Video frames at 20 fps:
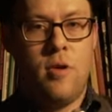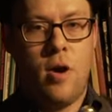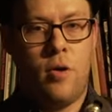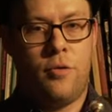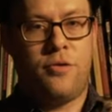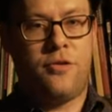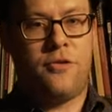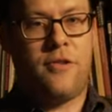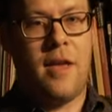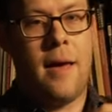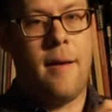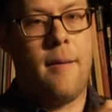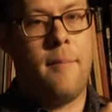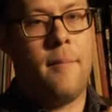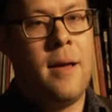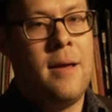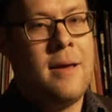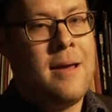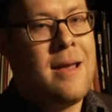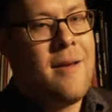no
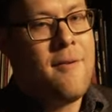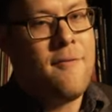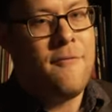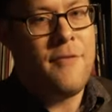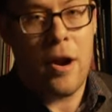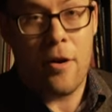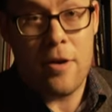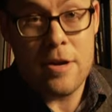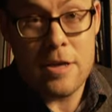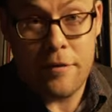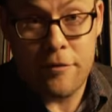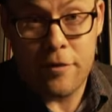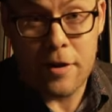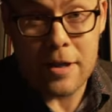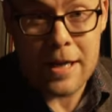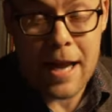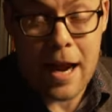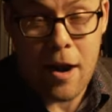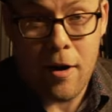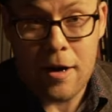stem, very
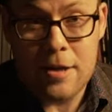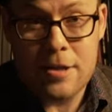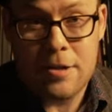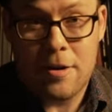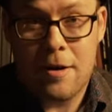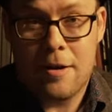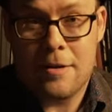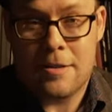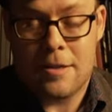different character.